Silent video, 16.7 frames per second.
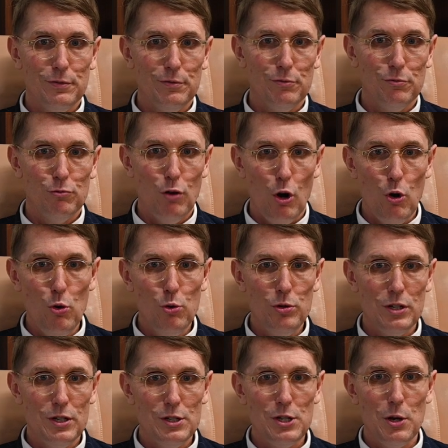
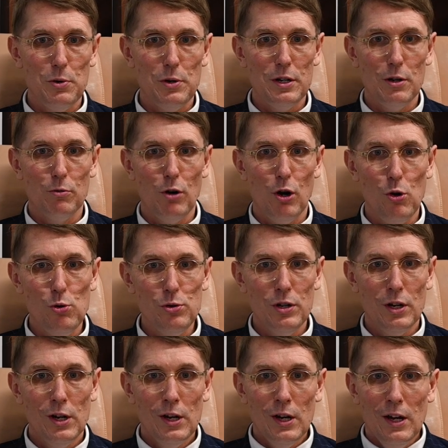road, interior road,
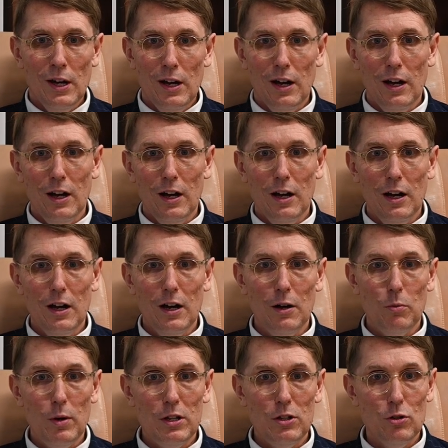
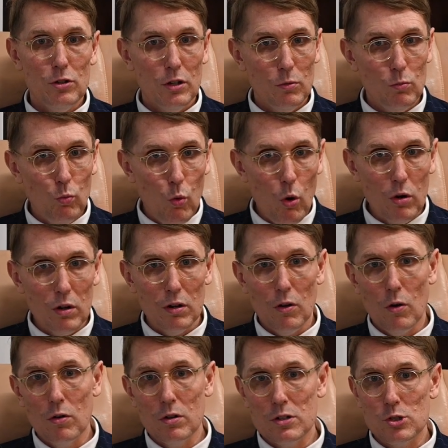where you can walk
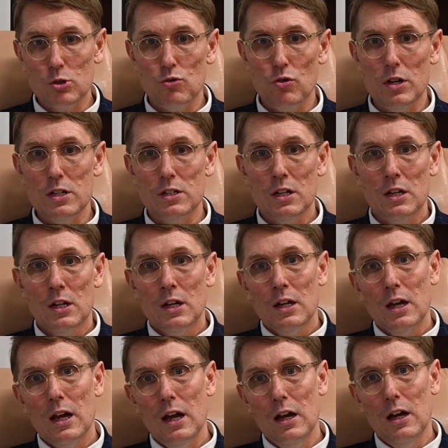along a street
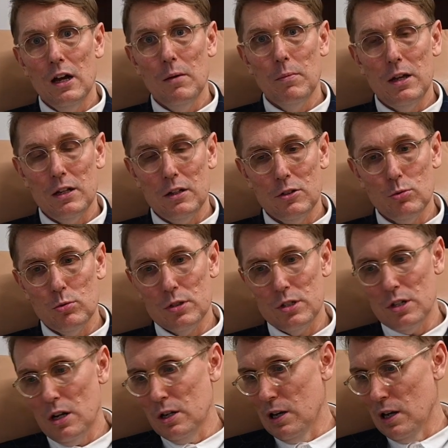heading towards
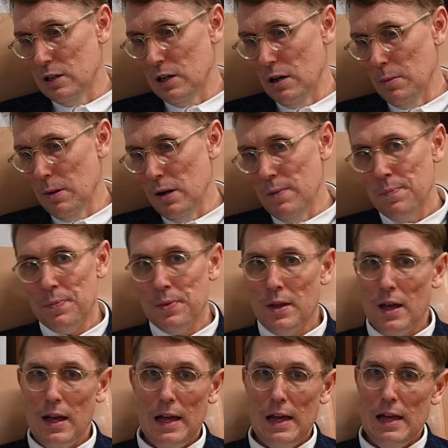Daikanyama,
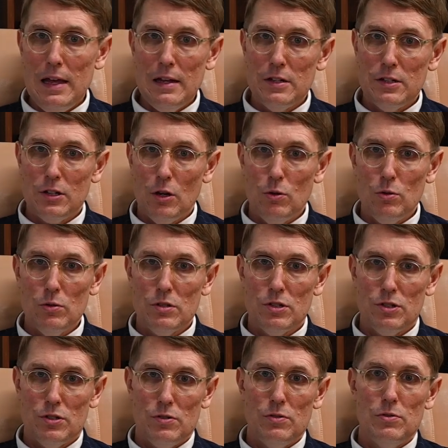and go
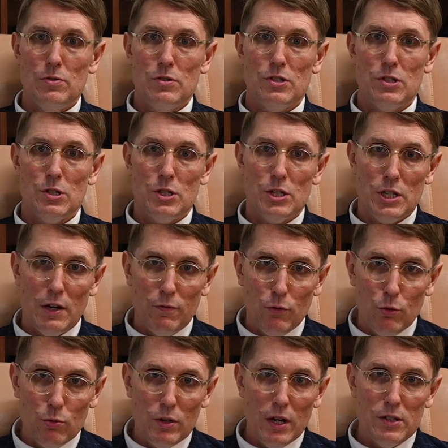to
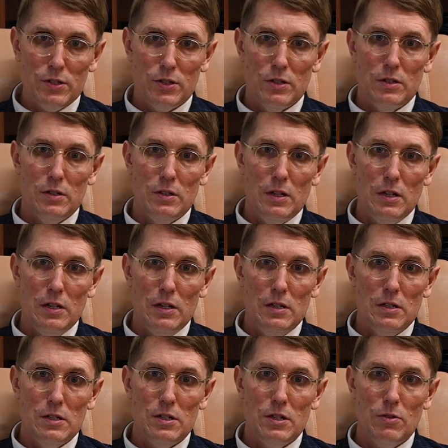several dozen
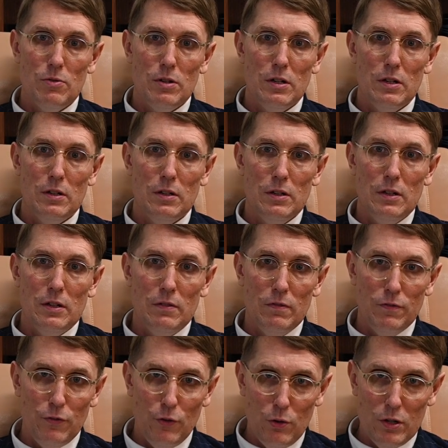interior
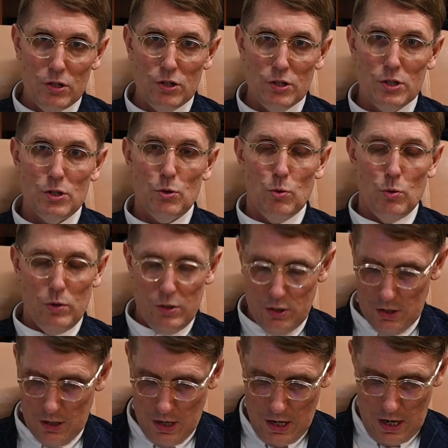and furniture
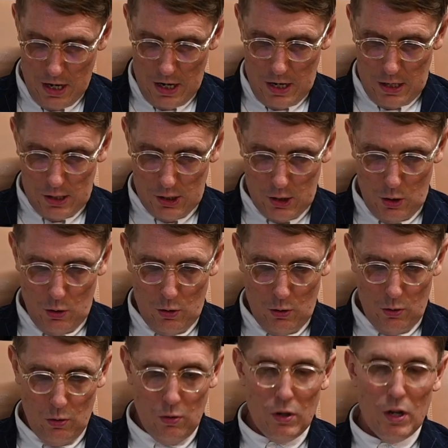stores.
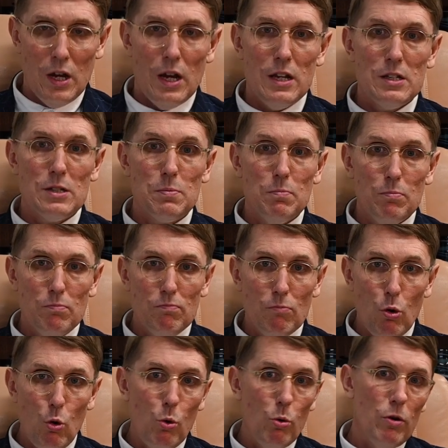So it's
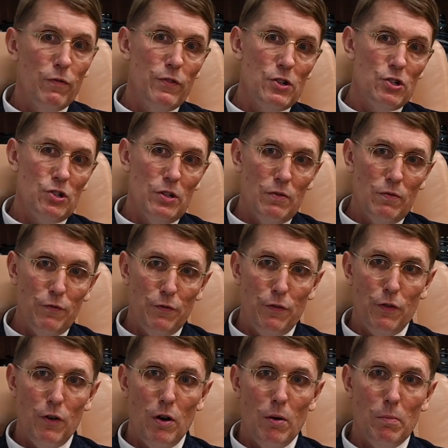more efficient
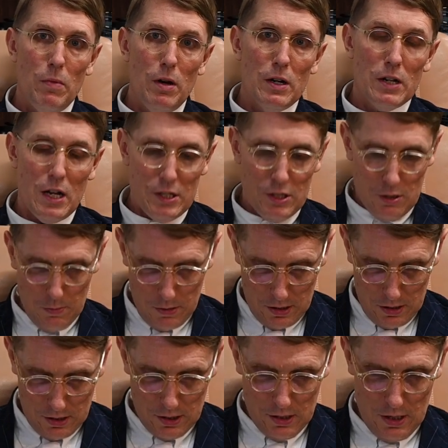from a
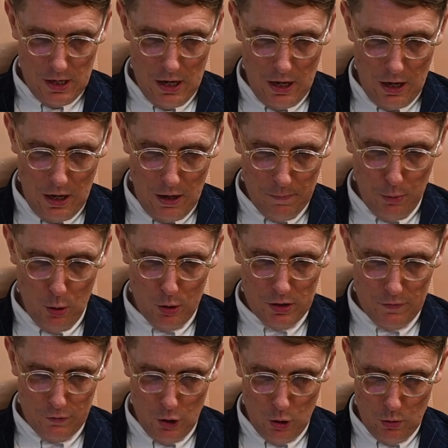customer's point
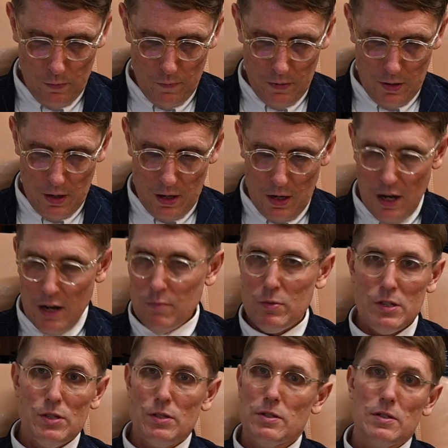of view. And we've
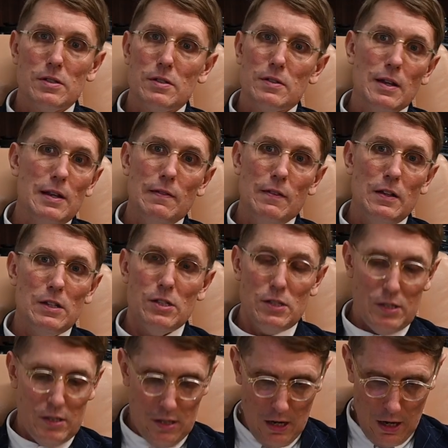seen
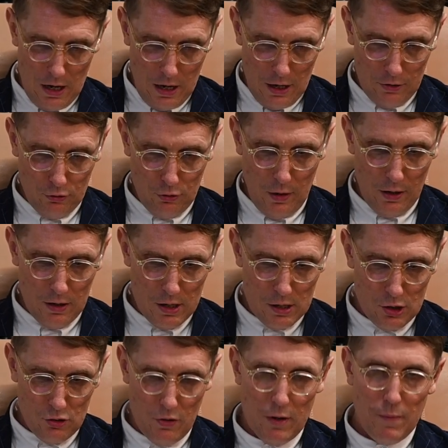this throughout
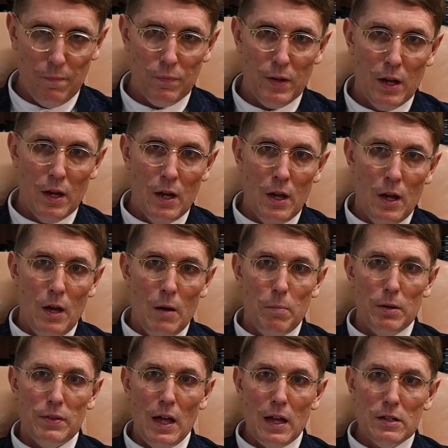history.
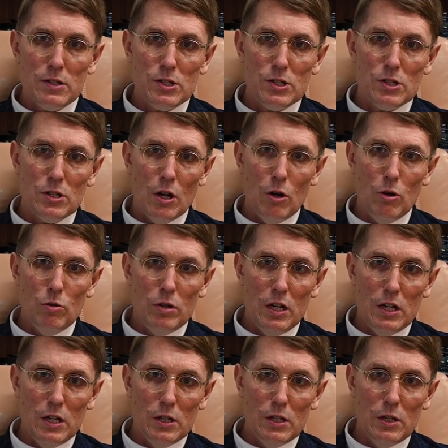But that's
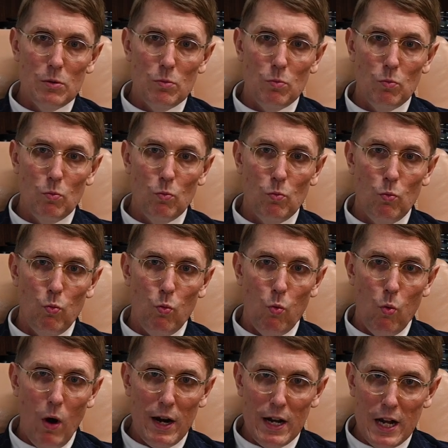only
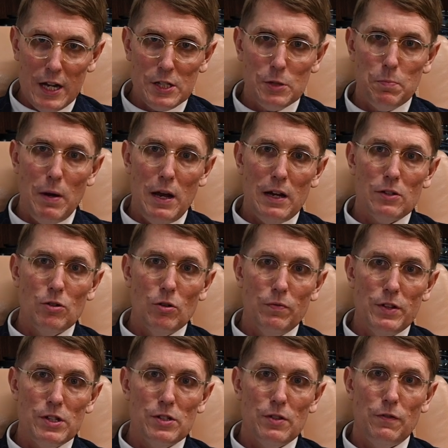one aspect of
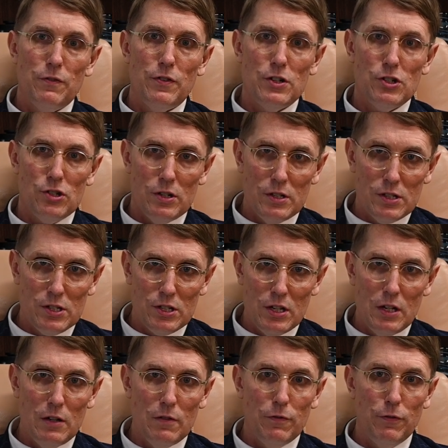this
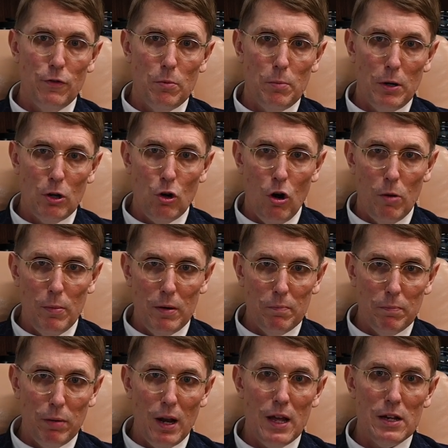efficiency from a common
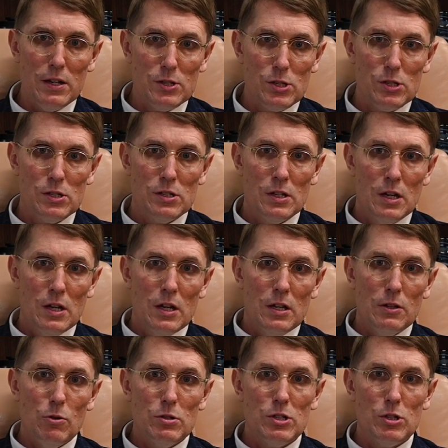place.
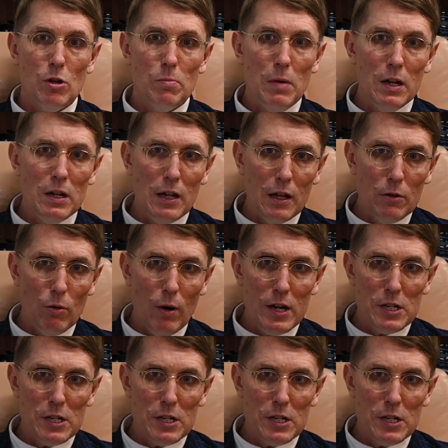There are so many other